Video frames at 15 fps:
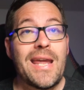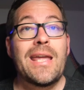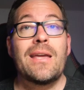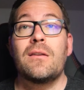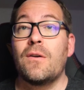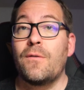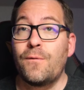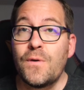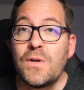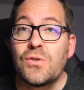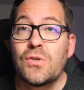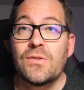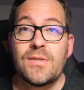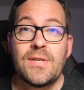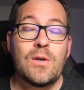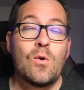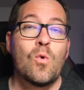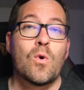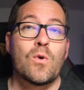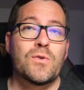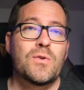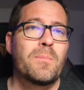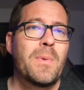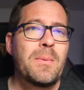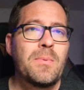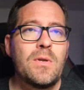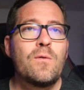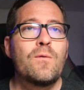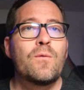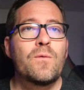and efficiency cores, or maybe
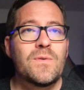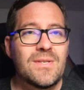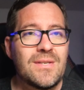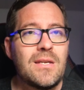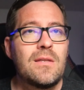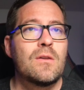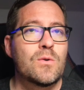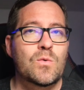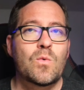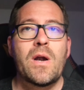you've seen those